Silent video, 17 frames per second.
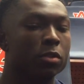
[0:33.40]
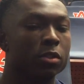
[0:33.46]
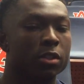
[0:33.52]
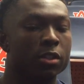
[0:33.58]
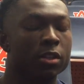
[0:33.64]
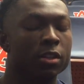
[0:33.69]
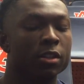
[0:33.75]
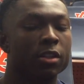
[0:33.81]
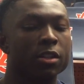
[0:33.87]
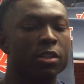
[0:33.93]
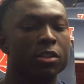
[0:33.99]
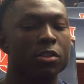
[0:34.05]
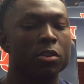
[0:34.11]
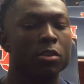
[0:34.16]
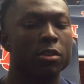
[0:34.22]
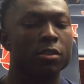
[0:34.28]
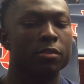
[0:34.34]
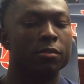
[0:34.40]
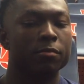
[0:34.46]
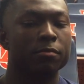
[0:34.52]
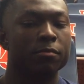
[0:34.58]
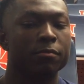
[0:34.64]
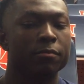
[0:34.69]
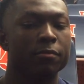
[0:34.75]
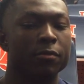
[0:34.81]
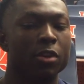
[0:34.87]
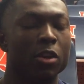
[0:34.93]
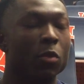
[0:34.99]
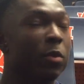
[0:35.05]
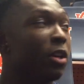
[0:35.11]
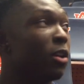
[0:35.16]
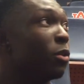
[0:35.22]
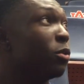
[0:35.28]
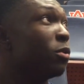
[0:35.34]
It was good because, you know,
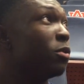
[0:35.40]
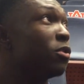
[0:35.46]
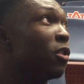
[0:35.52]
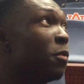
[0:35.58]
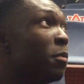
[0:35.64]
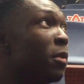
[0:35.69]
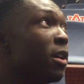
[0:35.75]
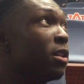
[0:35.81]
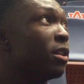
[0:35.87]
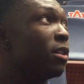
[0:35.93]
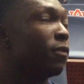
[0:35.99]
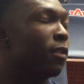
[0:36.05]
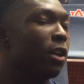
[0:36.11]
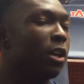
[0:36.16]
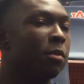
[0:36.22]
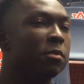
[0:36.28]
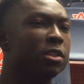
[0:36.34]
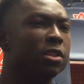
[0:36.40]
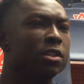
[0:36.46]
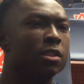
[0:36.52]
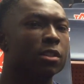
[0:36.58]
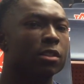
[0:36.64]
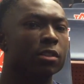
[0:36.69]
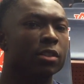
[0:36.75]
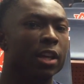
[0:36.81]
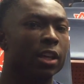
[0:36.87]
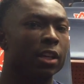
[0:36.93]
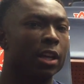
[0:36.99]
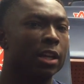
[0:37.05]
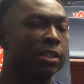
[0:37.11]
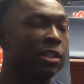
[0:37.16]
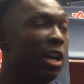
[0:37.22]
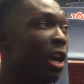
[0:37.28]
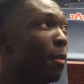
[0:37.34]
we go through so much, and for him just to take
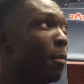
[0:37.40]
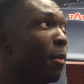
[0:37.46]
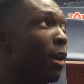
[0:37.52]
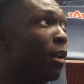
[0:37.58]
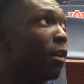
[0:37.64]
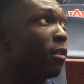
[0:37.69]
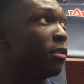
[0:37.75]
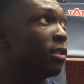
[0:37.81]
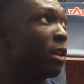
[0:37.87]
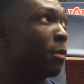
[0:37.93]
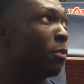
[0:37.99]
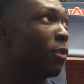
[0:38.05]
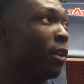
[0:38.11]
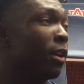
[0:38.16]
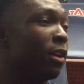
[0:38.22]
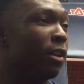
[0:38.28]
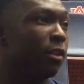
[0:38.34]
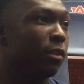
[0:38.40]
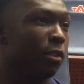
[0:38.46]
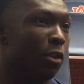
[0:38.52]
that time out, separate,